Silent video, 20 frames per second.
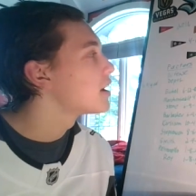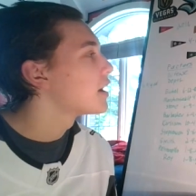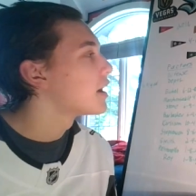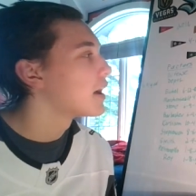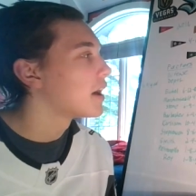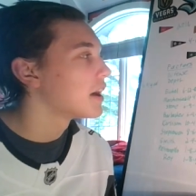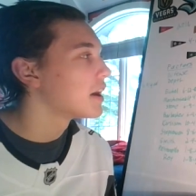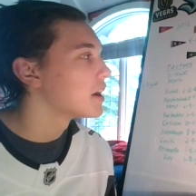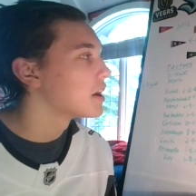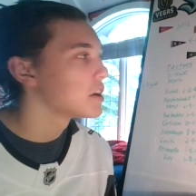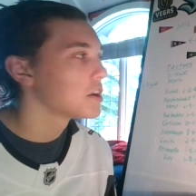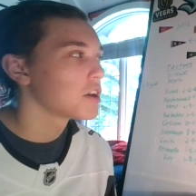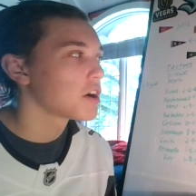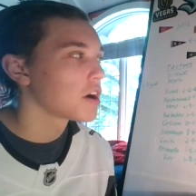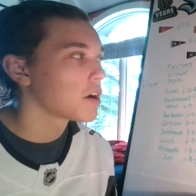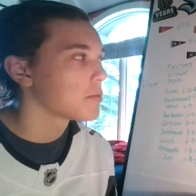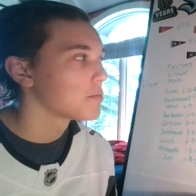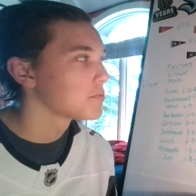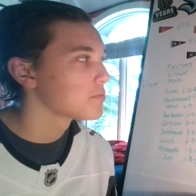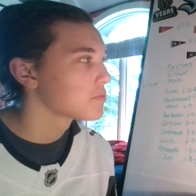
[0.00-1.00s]
And
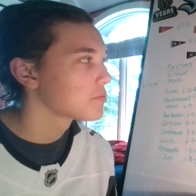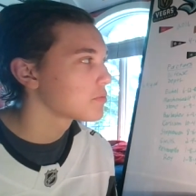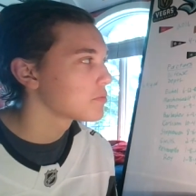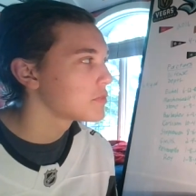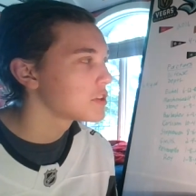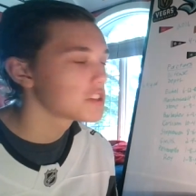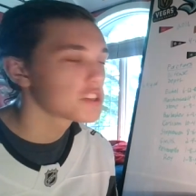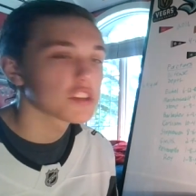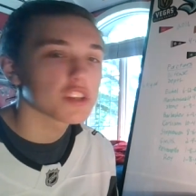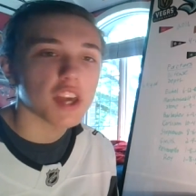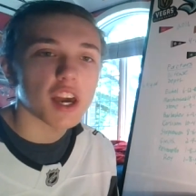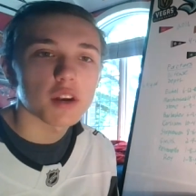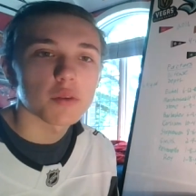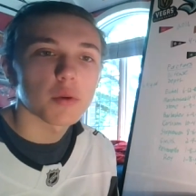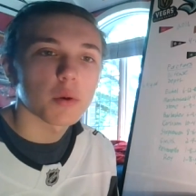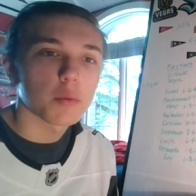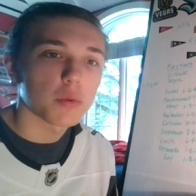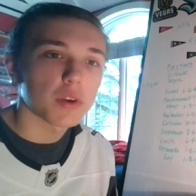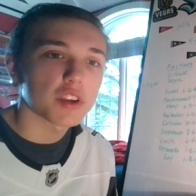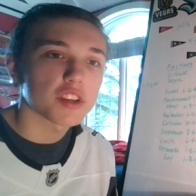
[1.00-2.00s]
this is kind
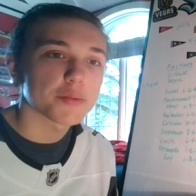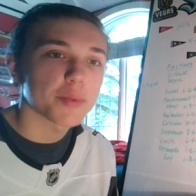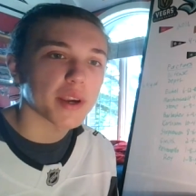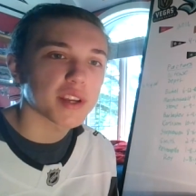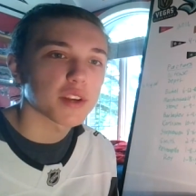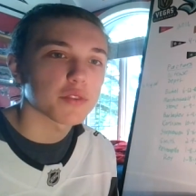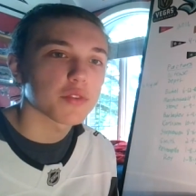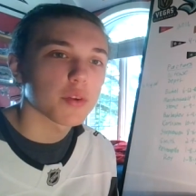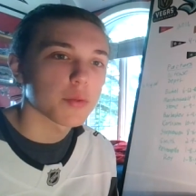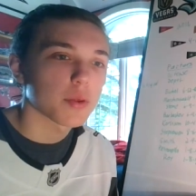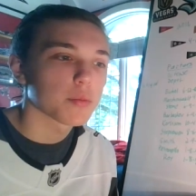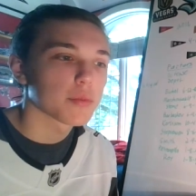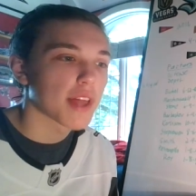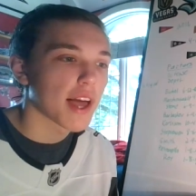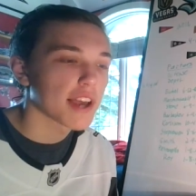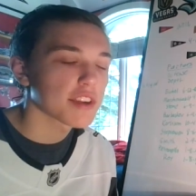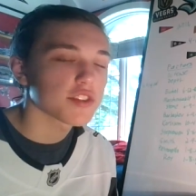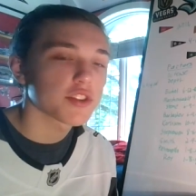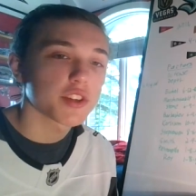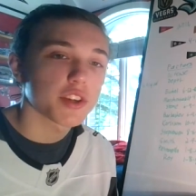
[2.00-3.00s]
of what we expected from them
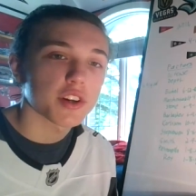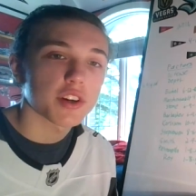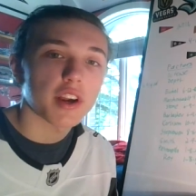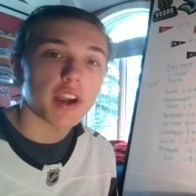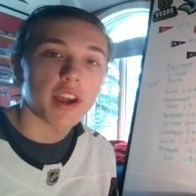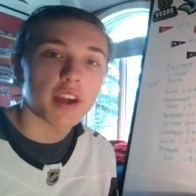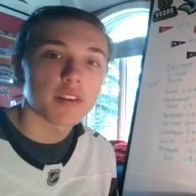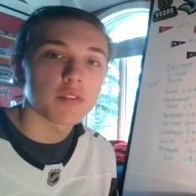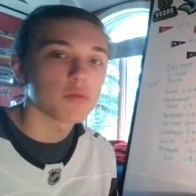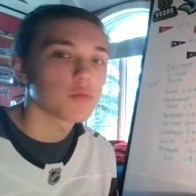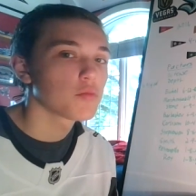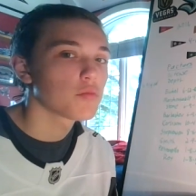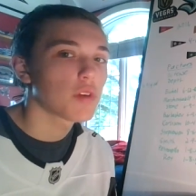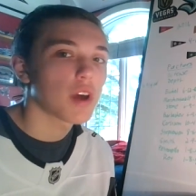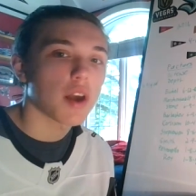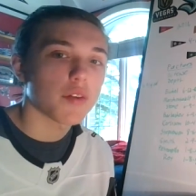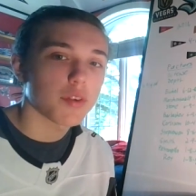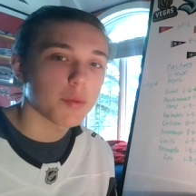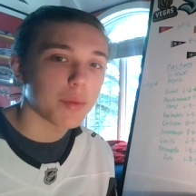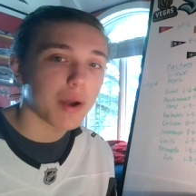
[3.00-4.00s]
last year,
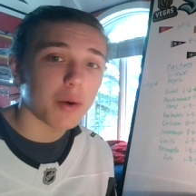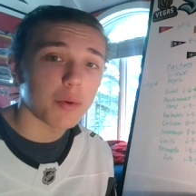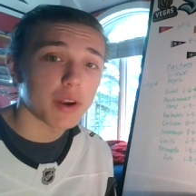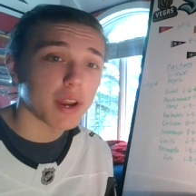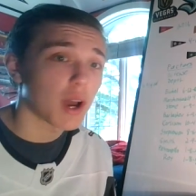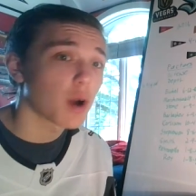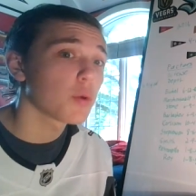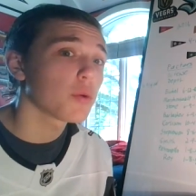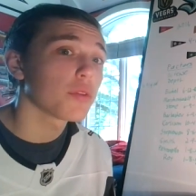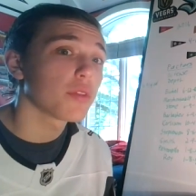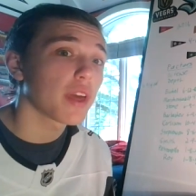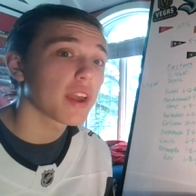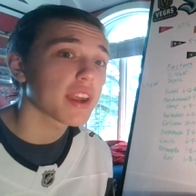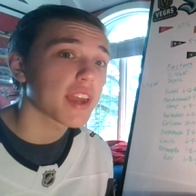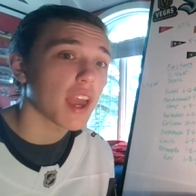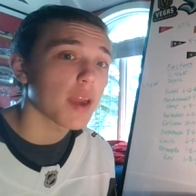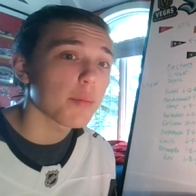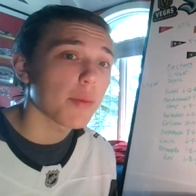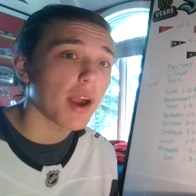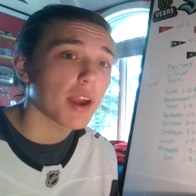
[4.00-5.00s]
and after bowing out, they
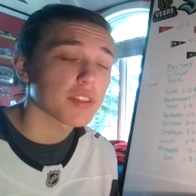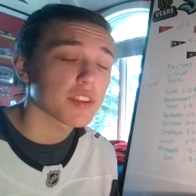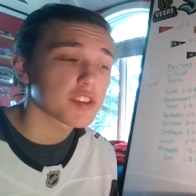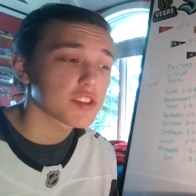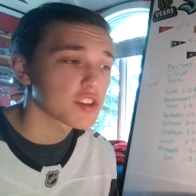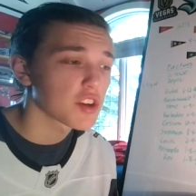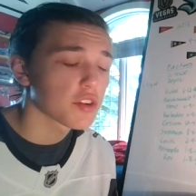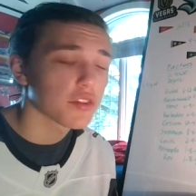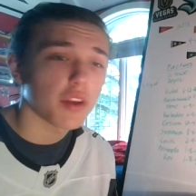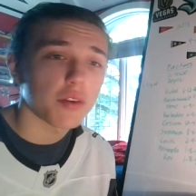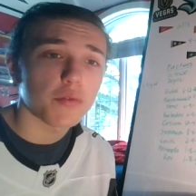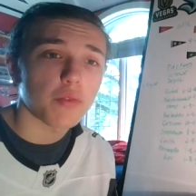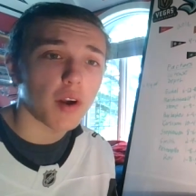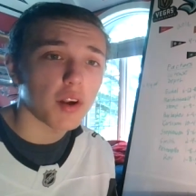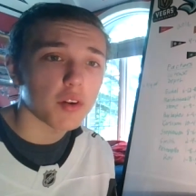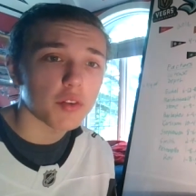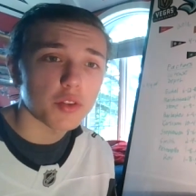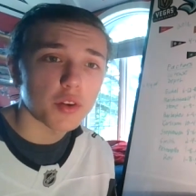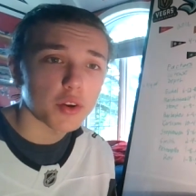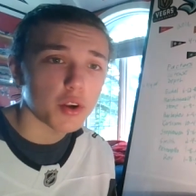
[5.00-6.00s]
came back this year. They
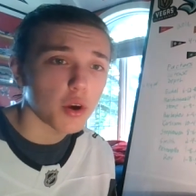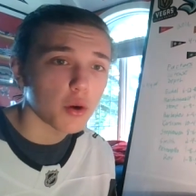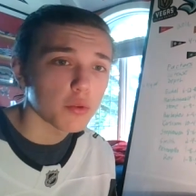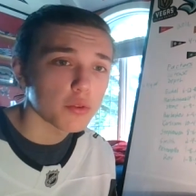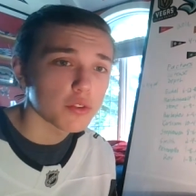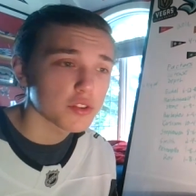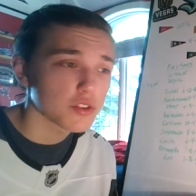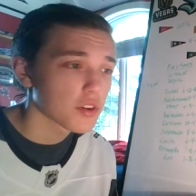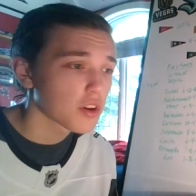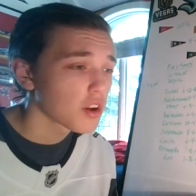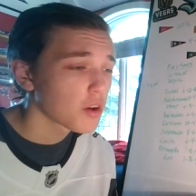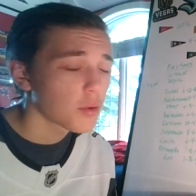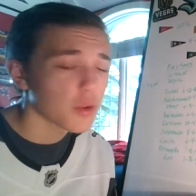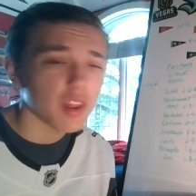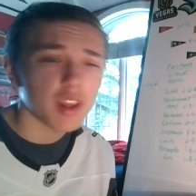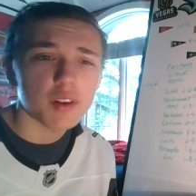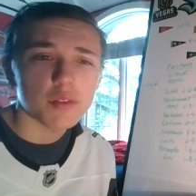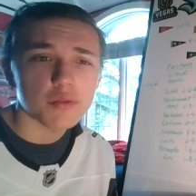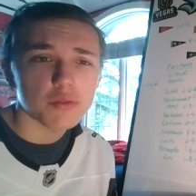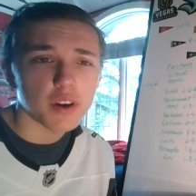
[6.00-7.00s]
fired their coach. Well,
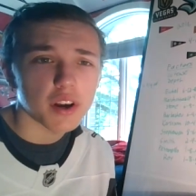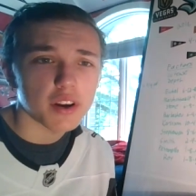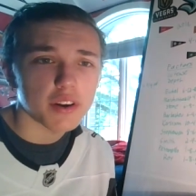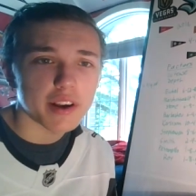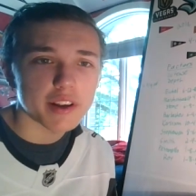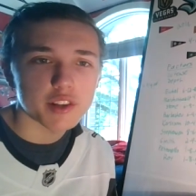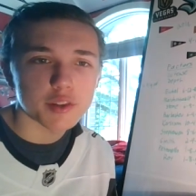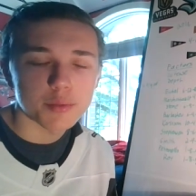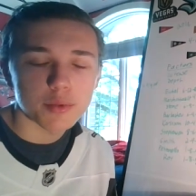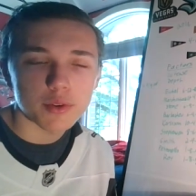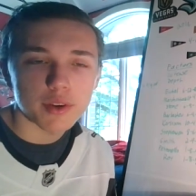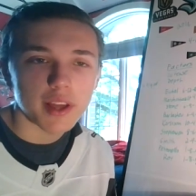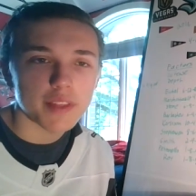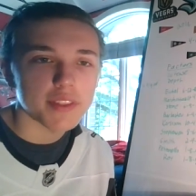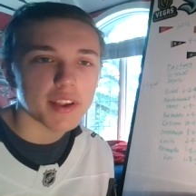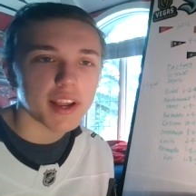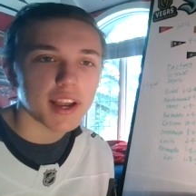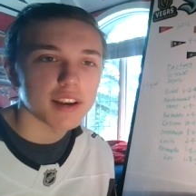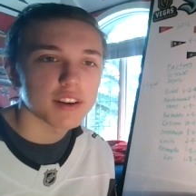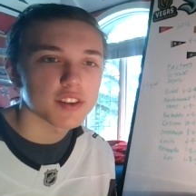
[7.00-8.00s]
they didn't fire Andrew
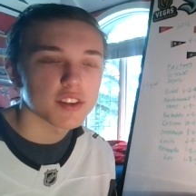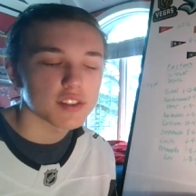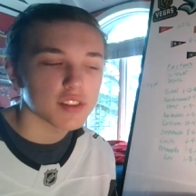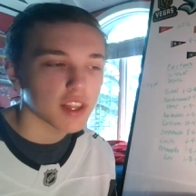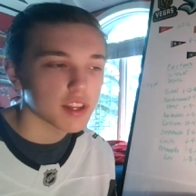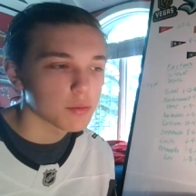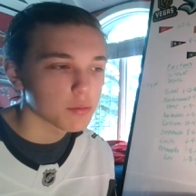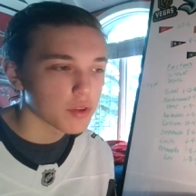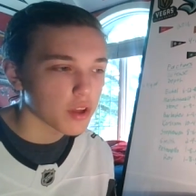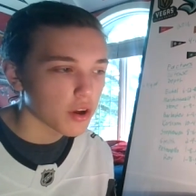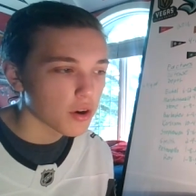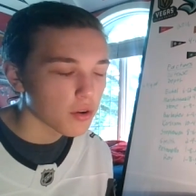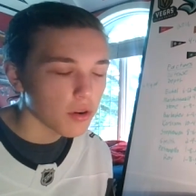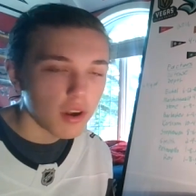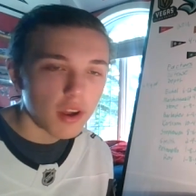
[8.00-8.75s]
Brunette. They kind of just let him go.